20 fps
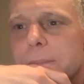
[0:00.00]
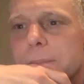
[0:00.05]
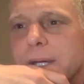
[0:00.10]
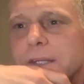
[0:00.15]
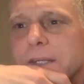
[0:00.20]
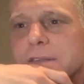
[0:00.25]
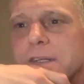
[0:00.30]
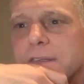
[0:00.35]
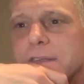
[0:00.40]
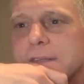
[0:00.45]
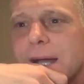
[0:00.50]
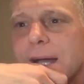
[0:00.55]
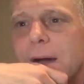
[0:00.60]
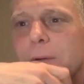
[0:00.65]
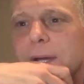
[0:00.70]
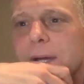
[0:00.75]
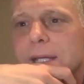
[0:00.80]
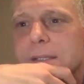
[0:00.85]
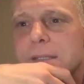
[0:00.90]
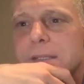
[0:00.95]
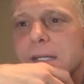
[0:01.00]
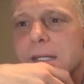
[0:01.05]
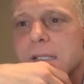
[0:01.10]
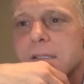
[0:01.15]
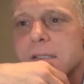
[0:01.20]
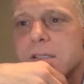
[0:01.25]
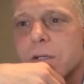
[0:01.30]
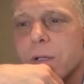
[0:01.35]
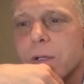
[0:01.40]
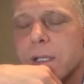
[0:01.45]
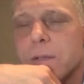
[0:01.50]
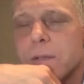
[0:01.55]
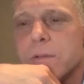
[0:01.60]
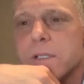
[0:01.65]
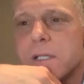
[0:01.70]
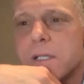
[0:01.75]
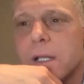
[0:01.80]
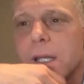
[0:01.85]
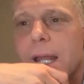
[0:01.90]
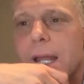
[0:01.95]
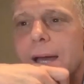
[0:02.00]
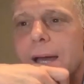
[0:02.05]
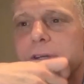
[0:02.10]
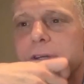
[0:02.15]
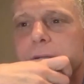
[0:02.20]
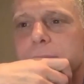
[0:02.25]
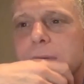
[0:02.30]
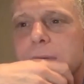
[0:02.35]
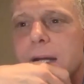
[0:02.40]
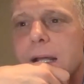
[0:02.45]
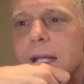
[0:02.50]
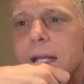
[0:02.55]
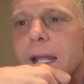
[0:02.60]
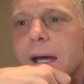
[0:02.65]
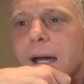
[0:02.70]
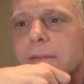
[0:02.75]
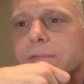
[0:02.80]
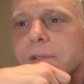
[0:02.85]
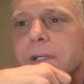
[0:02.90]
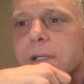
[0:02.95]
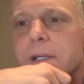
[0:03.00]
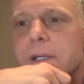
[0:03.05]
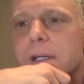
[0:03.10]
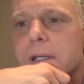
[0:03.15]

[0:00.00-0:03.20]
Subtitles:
Bix is now 18, so he was 11 when I left.